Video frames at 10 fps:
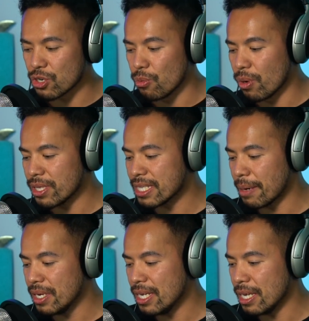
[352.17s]
So what does
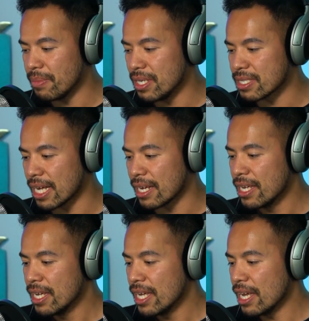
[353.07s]
that mean? It means that
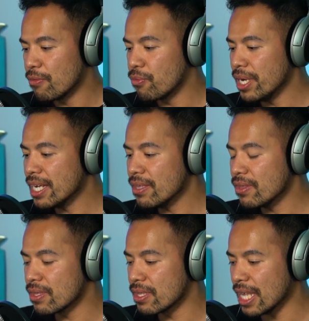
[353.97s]
if we
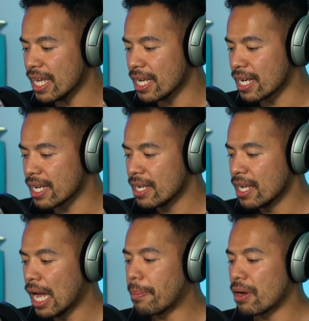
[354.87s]
can think
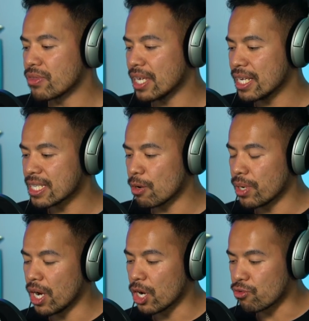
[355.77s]
about things that
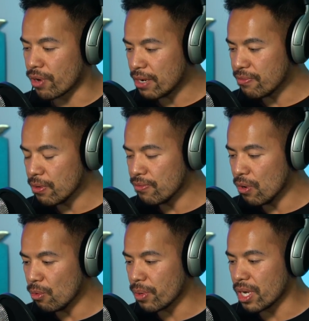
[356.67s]
we are grateful
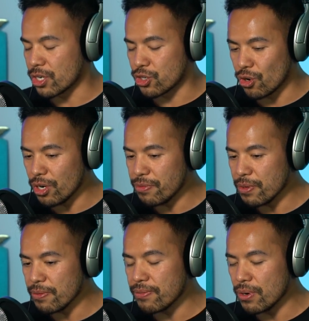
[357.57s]
for, we are
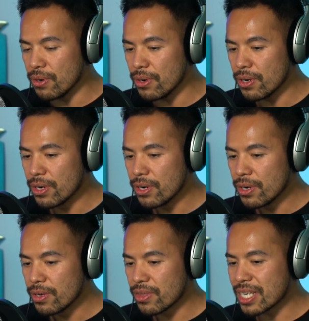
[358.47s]
joyful for,
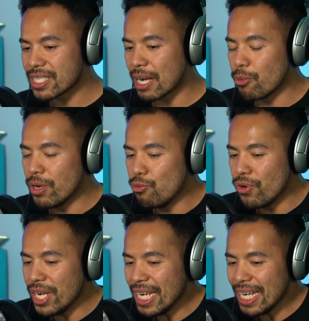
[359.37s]
things that we
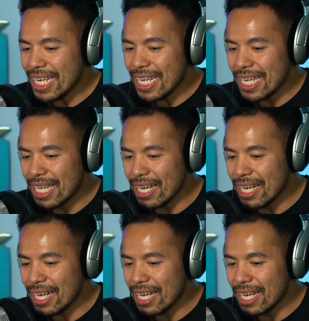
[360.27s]
really